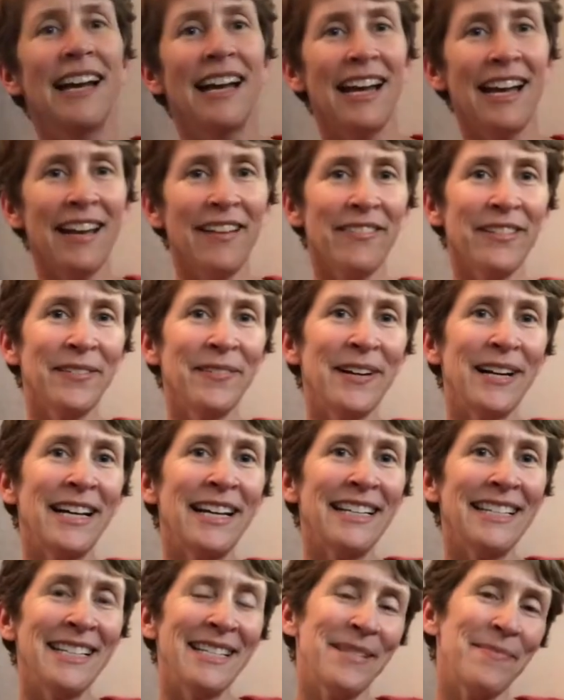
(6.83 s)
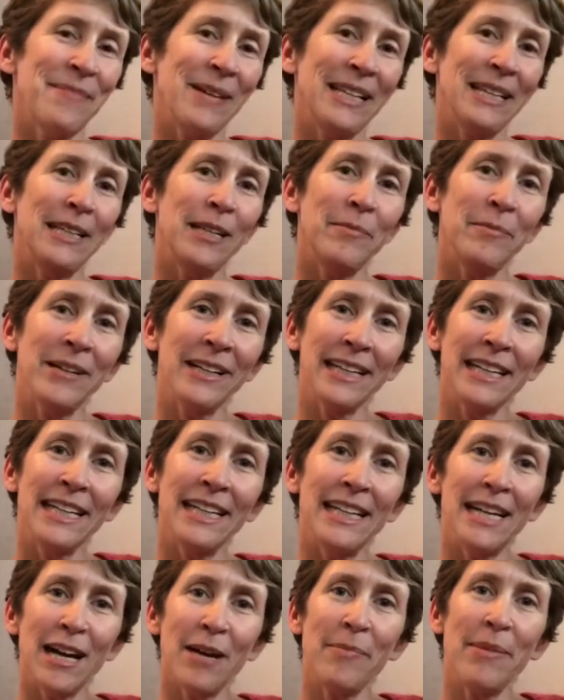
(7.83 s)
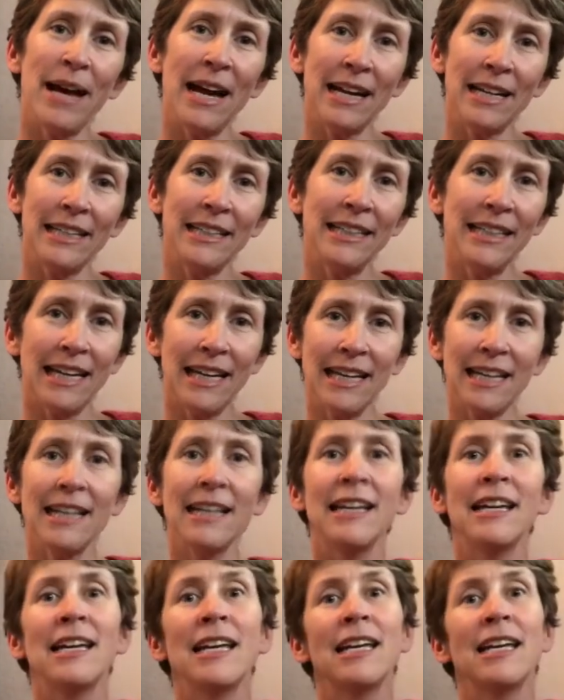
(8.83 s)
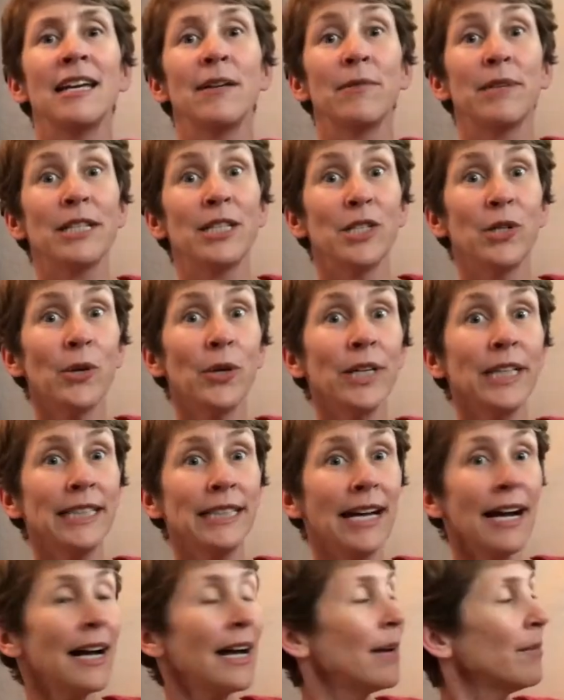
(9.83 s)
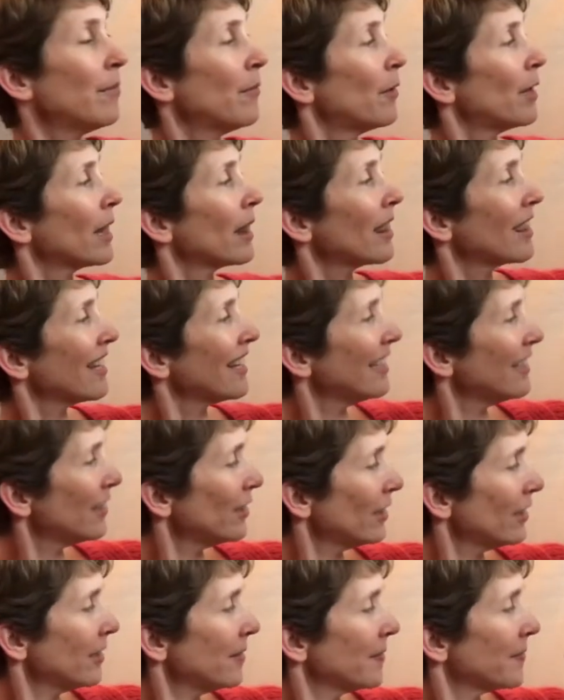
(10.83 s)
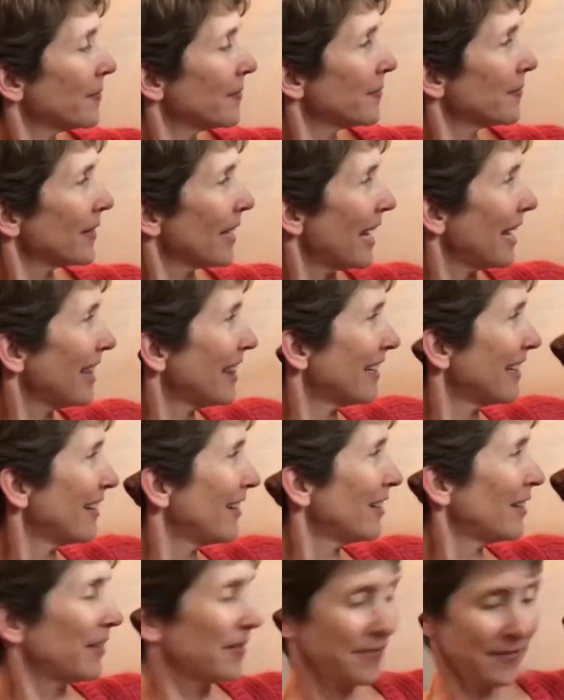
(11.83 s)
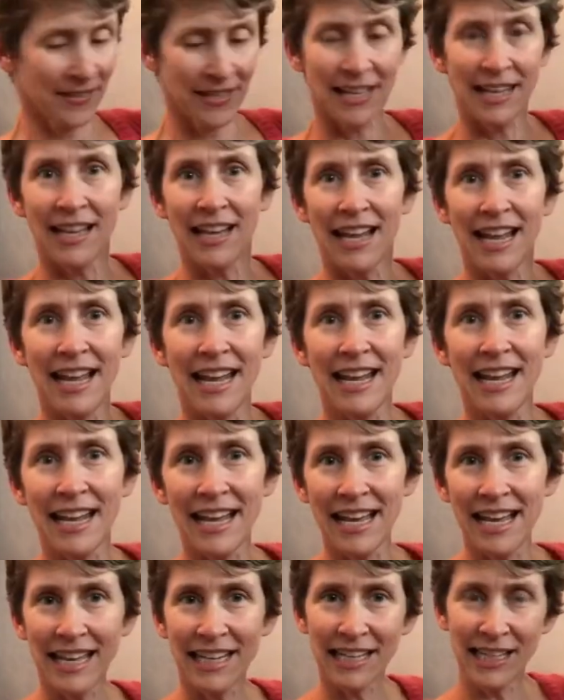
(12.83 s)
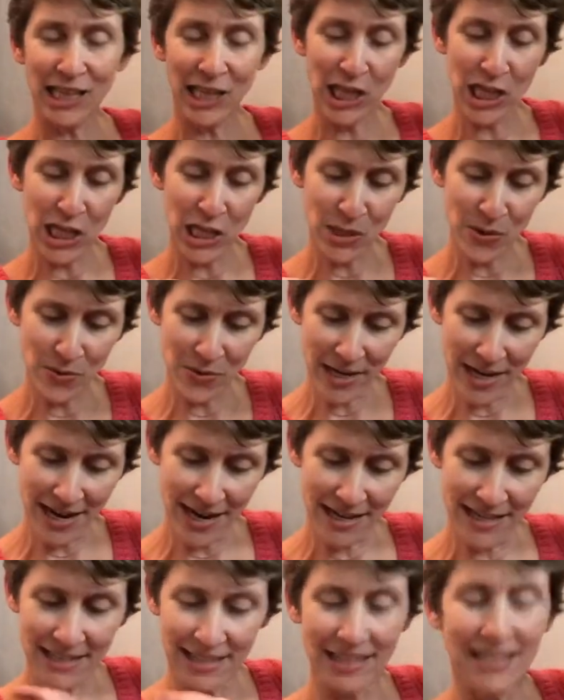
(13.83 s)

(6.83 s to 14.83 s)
Hi everyone, it's Bethanie Murguia back again with story time with Thunder. Hi Thunder. And Luna.